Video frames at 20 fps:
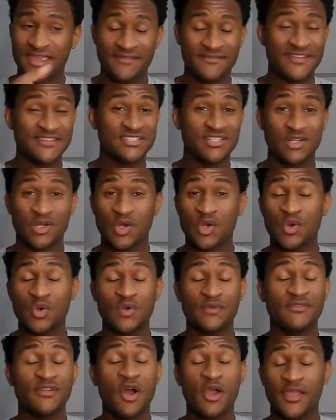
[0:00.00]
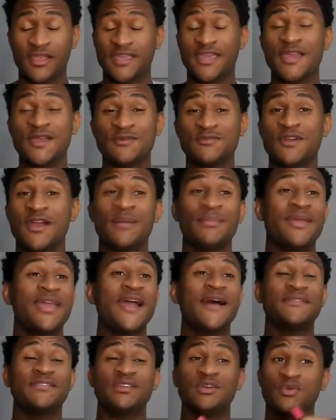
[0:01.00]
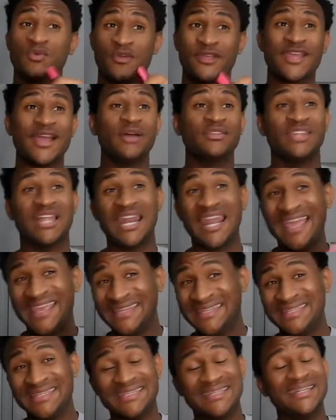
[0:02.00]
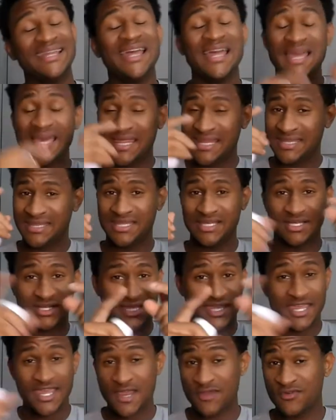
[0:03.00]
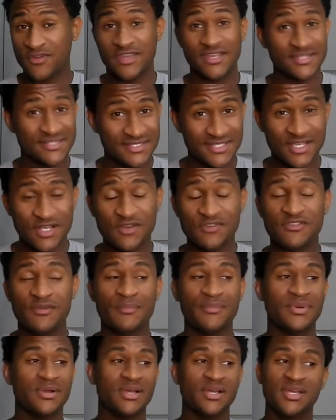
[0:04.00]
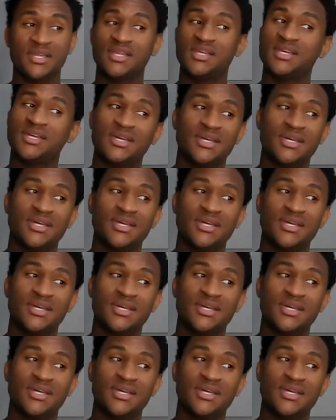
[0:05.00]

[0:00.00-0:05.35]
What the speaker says: invest in a whole vlogging camera. I may have to work out the lighting, the camera itself, but